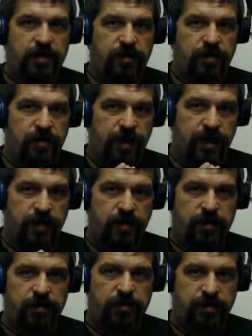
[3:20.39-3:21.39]
the way you
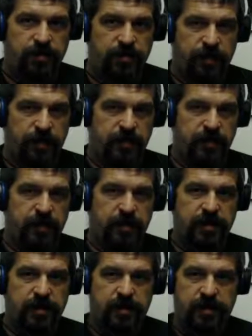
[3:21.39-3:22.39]
can most directly
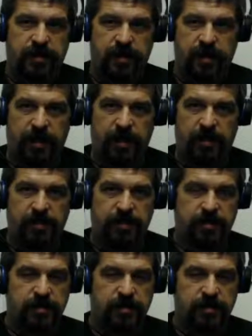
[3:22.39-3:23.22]
connect.